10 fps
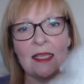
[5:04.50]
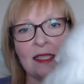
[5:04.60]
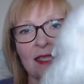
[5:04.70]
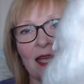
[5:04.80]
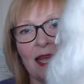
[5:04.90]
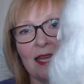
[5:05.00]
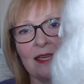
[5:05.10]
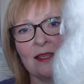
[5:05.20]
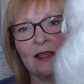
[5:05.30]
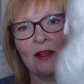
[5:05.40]
skein
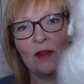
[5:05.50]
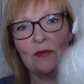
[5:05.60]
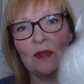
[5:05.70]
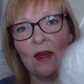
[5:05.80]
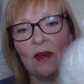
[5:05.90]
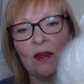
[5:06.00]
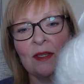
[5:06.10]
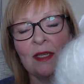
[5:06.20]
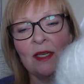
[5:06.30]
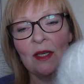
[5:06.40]
of yarn,
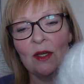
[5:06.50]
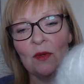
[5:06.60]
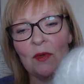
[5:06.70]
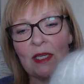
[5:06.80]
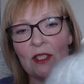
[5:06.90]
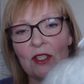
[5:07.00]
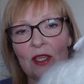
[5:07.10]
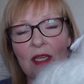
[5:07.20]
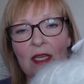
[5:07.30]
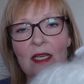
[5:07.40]
which
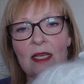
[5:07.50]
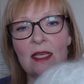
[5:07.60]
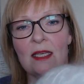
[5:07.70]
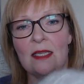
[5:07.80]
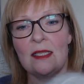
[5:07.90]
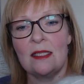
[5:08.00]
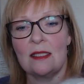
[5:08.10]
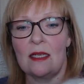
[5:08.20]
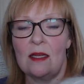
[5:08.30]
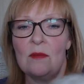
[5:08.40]
is
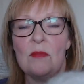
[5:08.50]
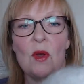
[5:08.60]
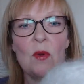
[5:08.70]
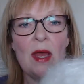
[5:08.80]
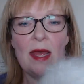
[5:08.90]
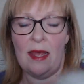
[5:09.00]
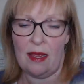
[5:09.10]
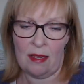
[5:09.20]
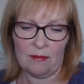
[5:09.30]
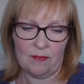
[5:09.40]

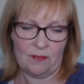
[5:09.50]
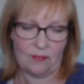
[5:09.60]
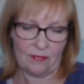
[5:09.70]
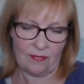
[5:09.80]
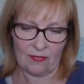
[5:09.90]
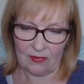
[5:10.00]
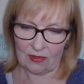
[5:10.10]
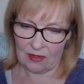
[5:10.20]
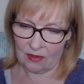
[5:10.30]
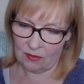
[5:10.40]
mohair.
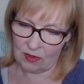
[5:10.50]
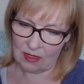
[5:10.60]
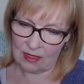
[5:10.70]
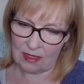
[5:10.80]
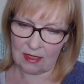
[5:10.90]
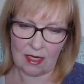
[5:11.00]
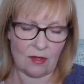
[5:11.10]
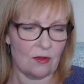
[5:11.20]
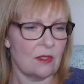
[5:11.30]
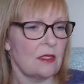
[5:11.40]
What does it say
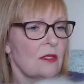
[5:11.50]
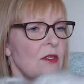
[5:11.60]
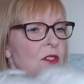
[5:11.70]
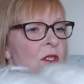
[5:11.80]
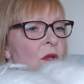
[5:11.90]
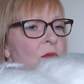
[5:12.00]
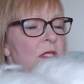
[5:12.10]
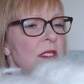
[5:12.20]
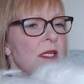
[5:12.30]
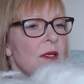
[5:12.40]
on this? I should hold
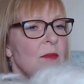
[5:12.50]
it up.